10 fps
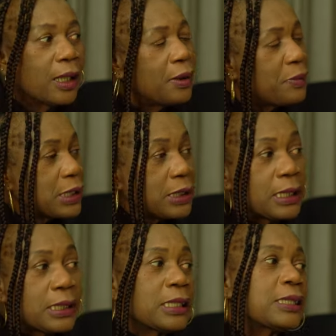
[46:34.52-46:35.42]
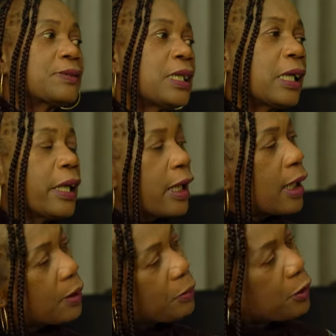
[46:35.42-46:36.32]
Oh, yeah. But she just says to her,
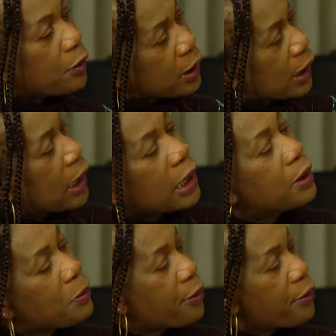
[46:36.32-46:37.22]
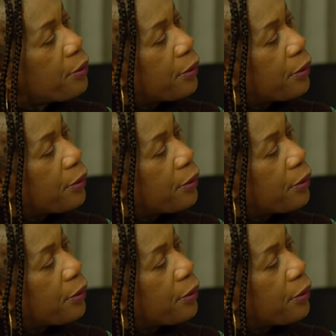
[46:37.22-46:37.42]
I'm not going there anymore.